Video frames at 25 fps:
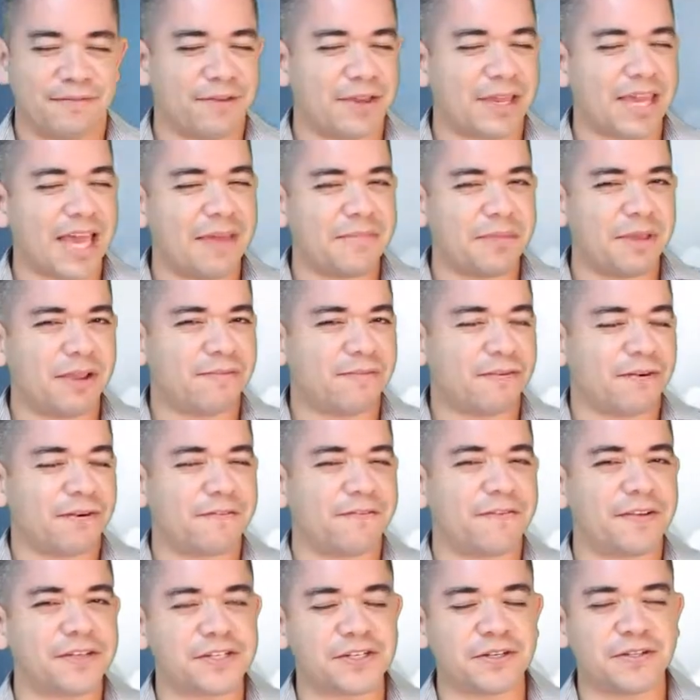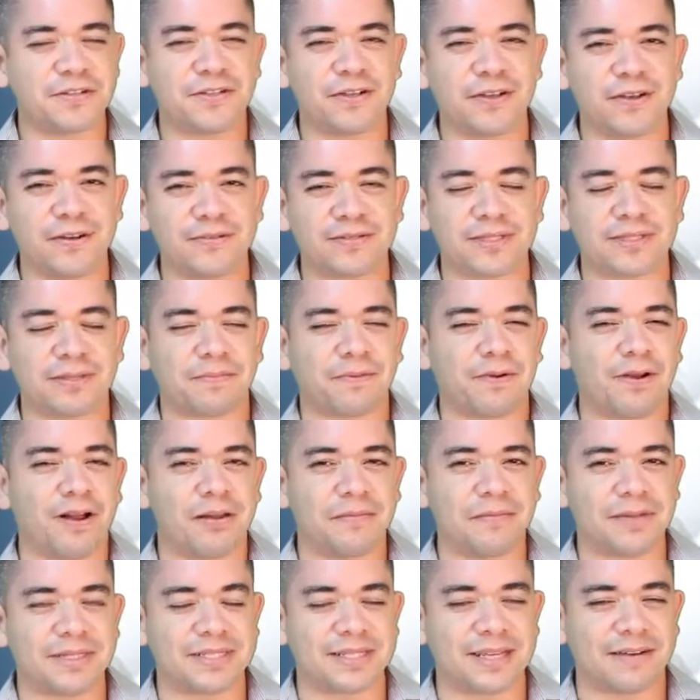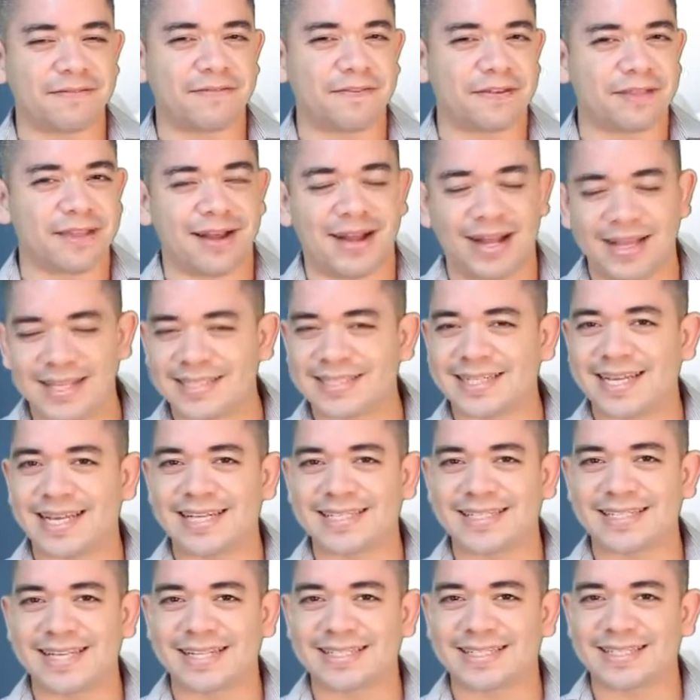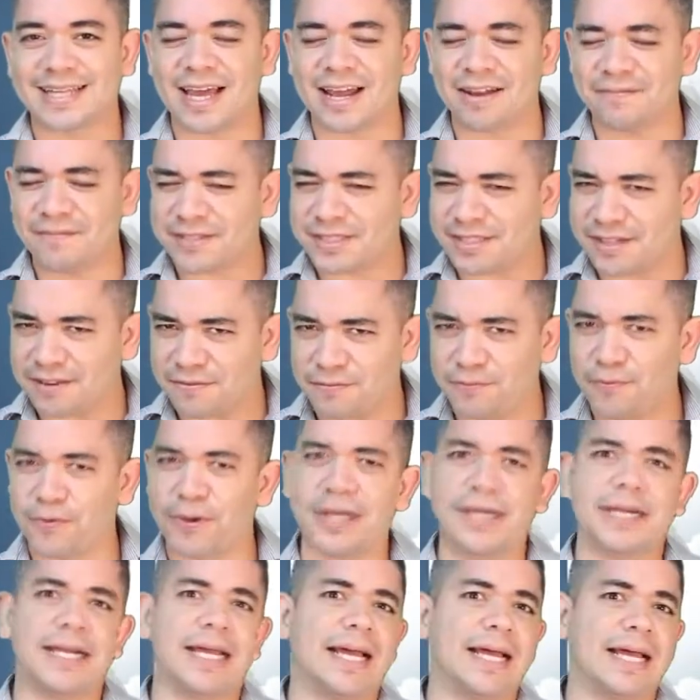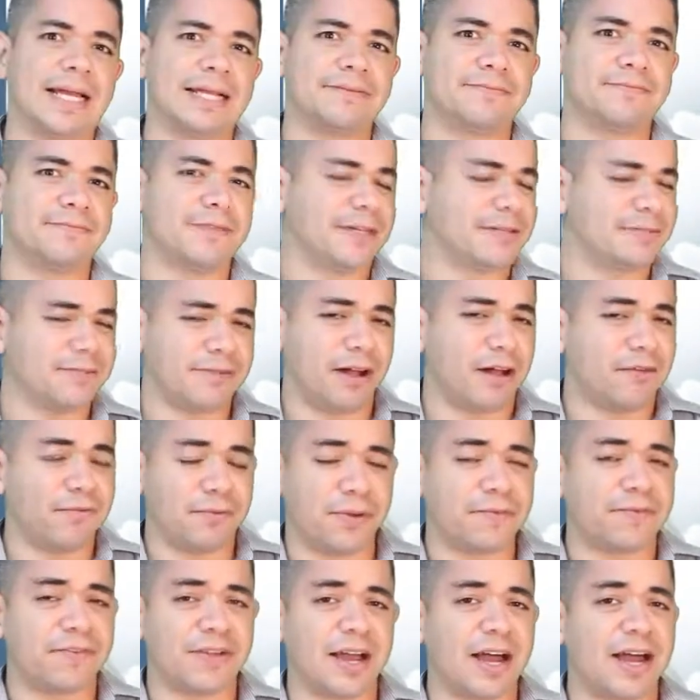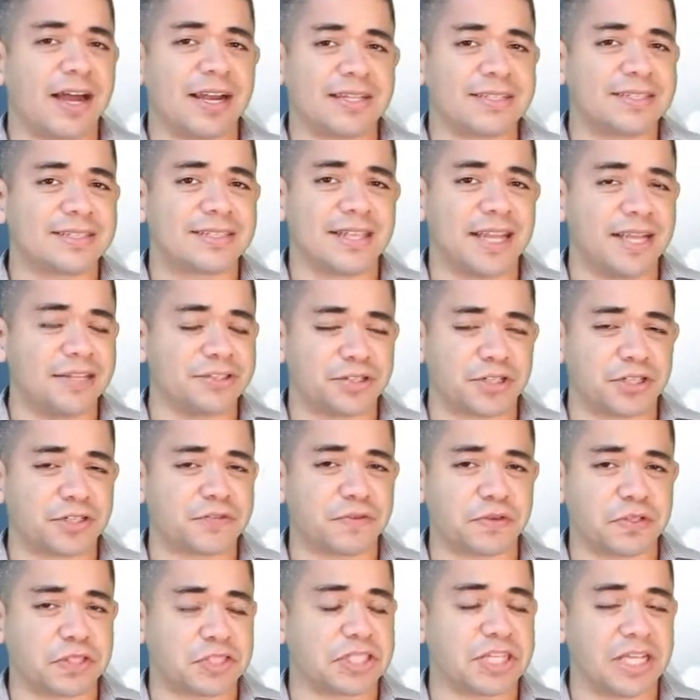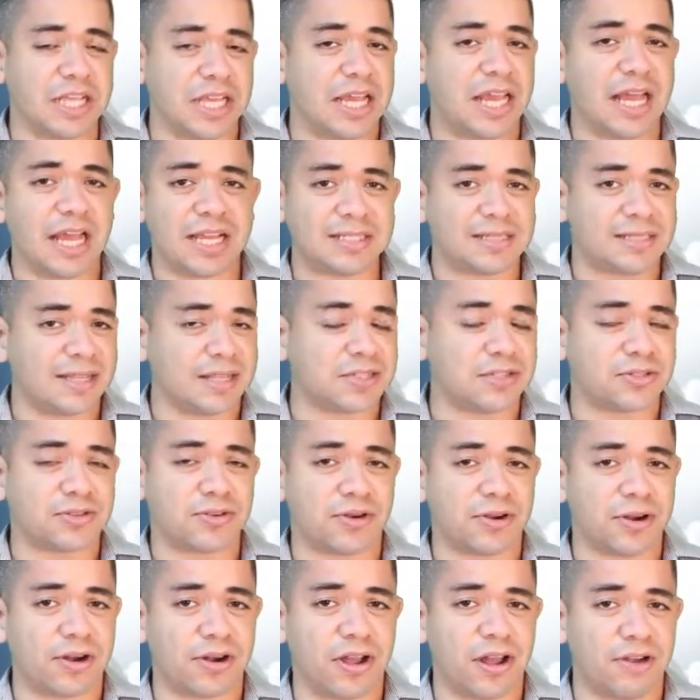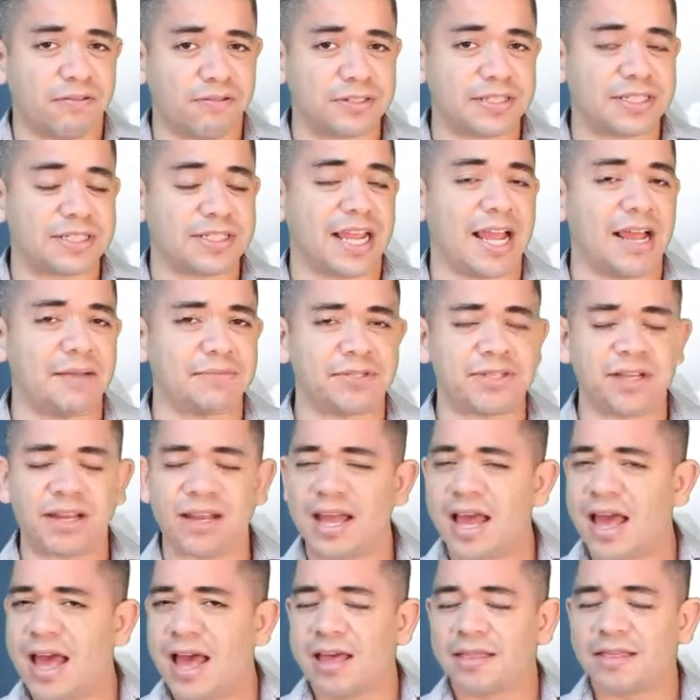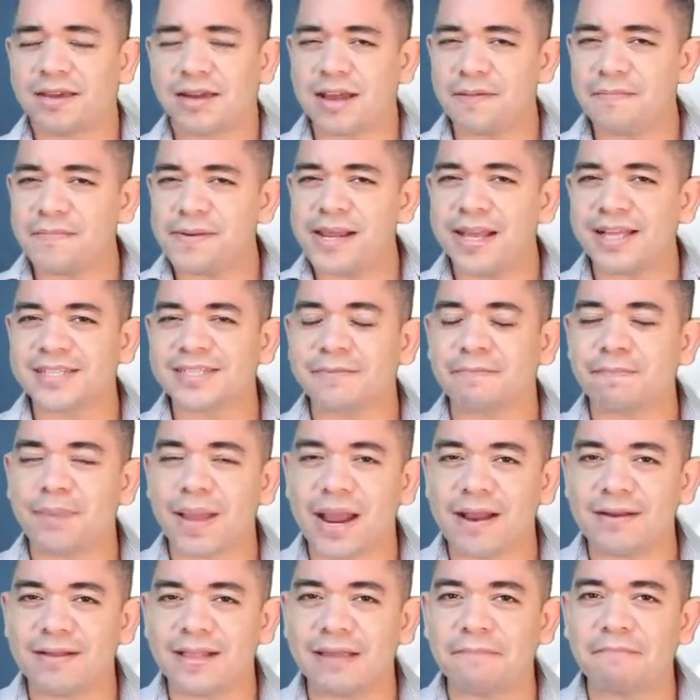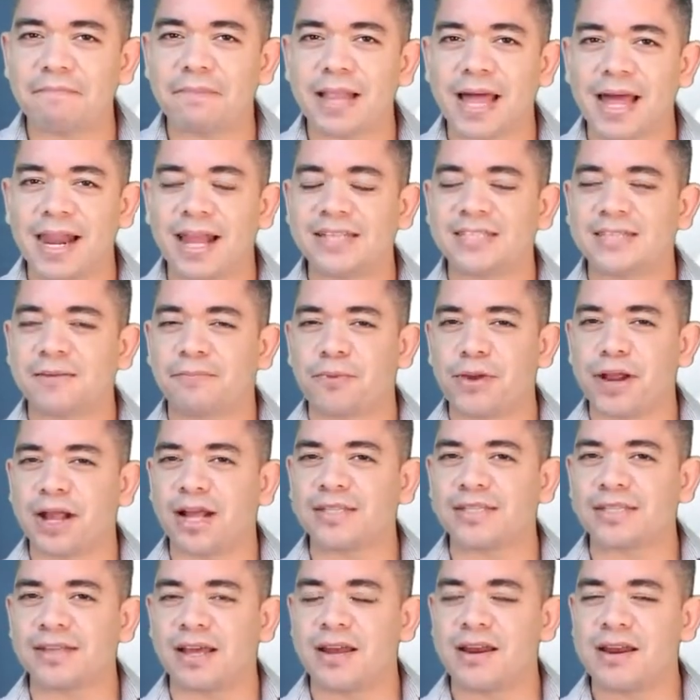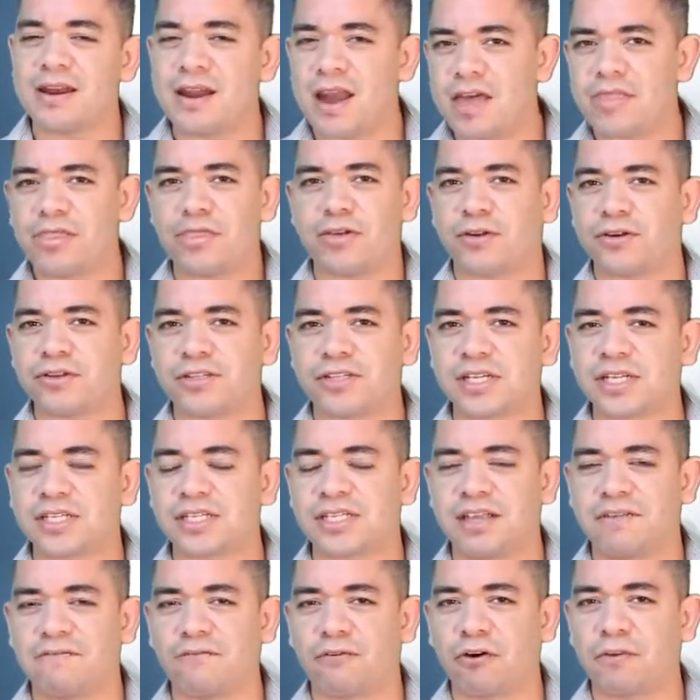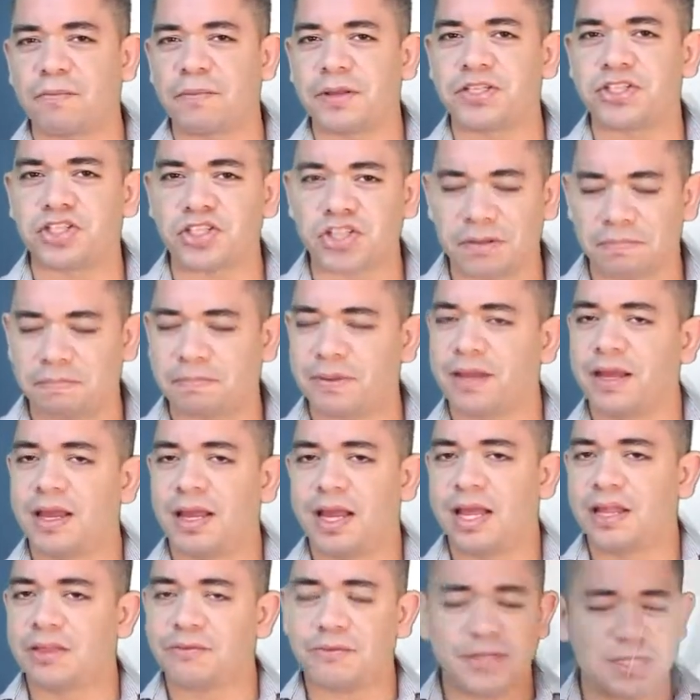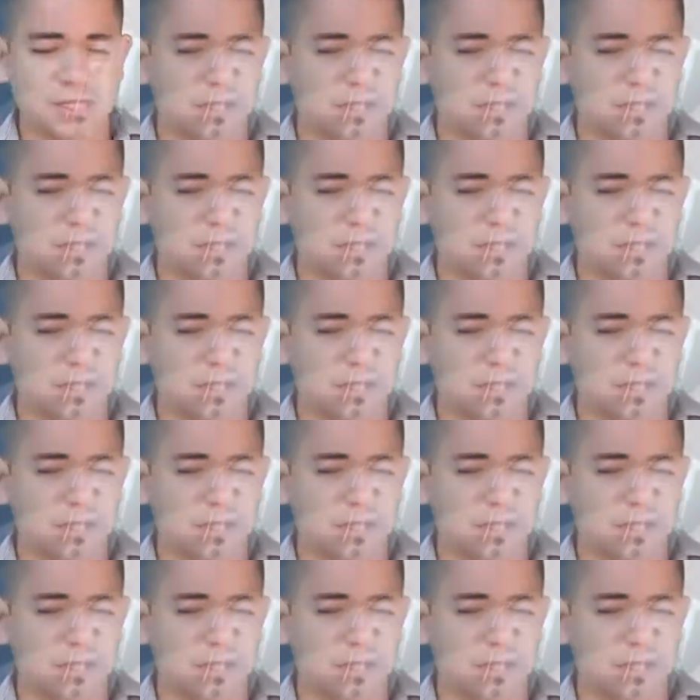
we came here for official news. The problem is that for the holidays, that's kind of a tough one. And well, all we've got is teasers for CES. Let's start it off with Samsung. The company is apparently planning to bring us another 64-bit chip. And the